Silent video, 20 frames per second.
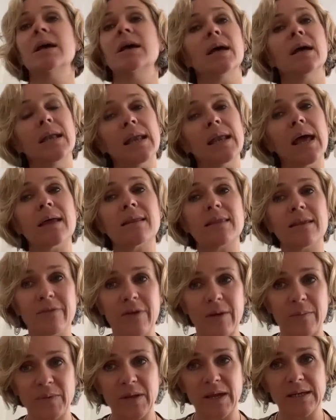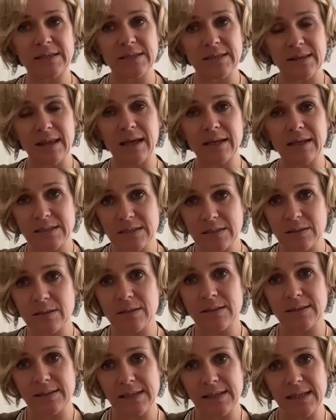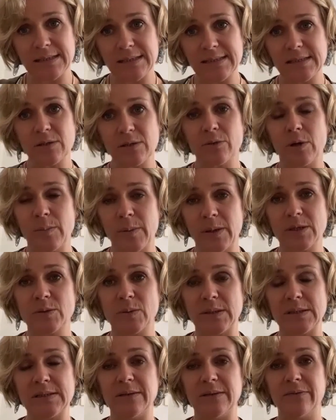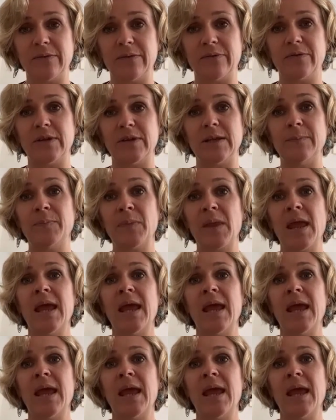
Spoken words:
and now they've updated that to net zero by 2050.